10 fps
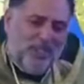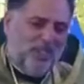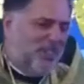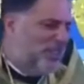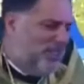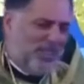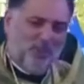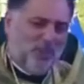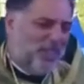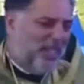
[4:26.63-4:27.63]
Jesus
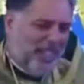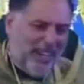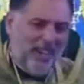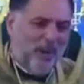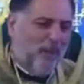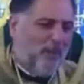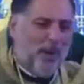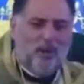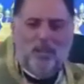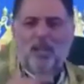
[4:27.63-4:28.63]
doesn't really care
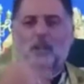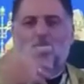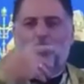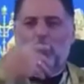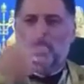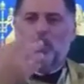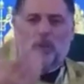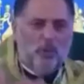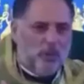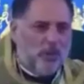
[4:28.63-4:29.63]
about the way we
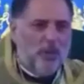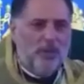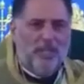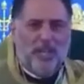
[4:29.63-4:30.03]
look on the